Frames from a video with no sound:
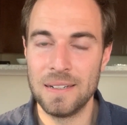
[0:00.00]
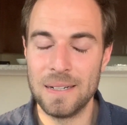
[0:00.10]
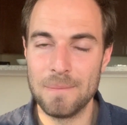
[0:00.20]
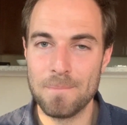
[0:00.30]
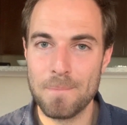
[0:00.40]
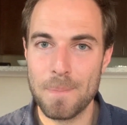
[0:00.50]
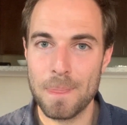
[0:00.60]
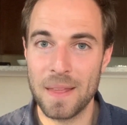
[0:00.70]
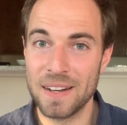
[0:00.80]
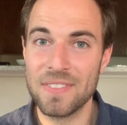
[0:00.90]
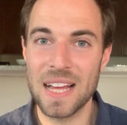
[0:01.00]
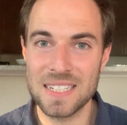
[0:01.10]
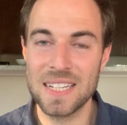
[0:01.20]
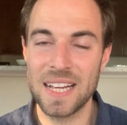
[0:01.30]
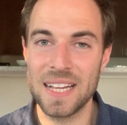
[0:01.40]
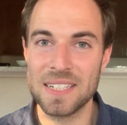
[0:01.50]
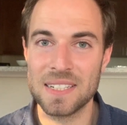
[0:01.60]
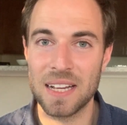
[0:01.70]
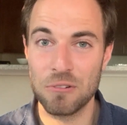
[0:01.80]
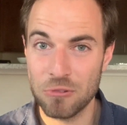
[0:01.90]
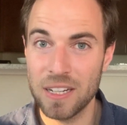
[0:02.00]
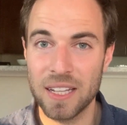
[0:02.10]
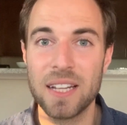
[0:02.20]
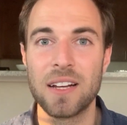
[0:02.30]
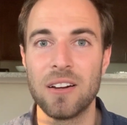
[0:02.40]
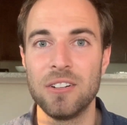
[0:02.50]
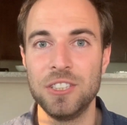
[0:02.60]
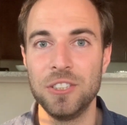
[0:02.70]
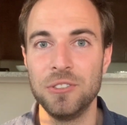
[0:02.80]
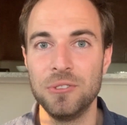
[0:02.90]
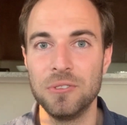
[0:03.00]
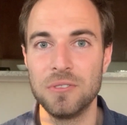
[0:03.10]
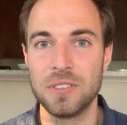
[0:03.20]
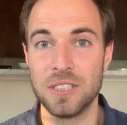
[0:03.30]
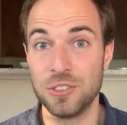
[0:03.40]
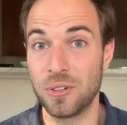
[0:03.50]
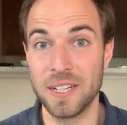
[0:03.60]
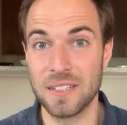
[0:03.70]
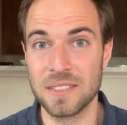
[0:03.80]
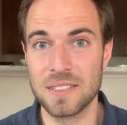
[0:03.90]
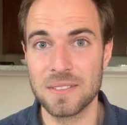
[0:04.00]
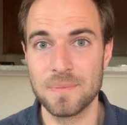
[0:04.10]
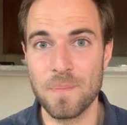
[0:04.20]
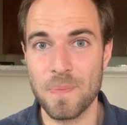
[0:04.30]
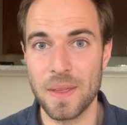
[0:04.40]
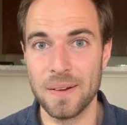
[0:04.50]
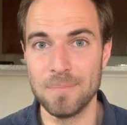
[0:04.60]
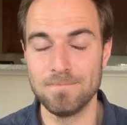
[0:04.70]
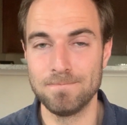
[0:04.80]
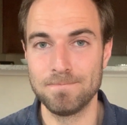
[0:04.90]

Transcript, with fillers: Um, and if that's the case, I really encourage you to join us. Um,